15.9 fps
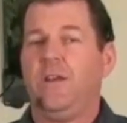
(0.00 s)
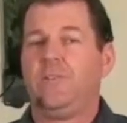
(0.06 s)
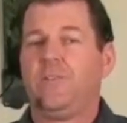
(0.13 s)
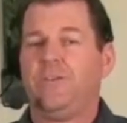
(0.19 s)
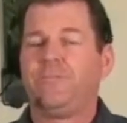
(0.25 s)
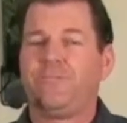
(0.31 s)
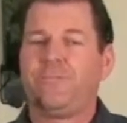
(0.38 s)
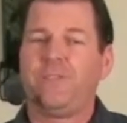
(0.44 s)

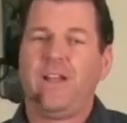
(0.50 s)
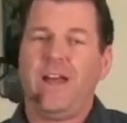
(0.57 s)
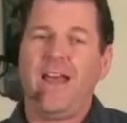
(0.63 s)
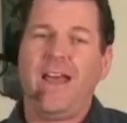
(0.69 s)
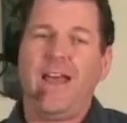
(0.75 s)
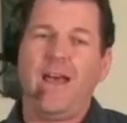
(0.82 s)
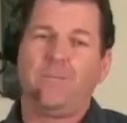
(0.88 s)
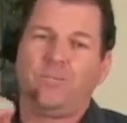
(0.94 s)
the
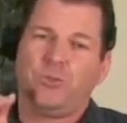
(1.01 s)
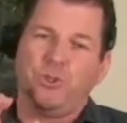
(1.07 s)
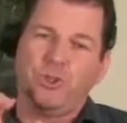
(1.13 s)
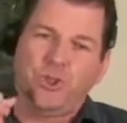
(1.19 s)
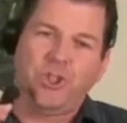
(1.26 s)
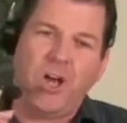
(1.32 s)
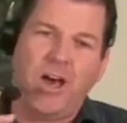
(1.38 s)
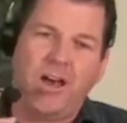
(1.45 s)
flam
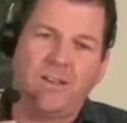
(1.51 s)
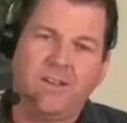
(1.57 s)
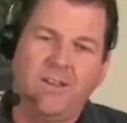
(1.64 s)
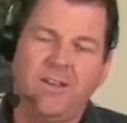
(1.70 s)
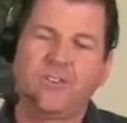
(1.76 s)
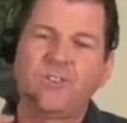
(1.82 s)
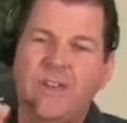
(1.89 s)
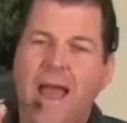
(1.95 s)
chut
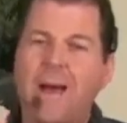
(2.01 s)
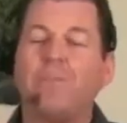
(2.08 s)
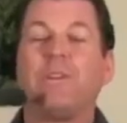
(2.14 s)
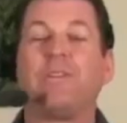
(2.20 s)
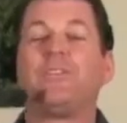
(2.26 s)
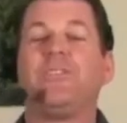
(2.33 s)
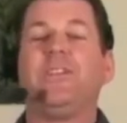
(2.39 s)
established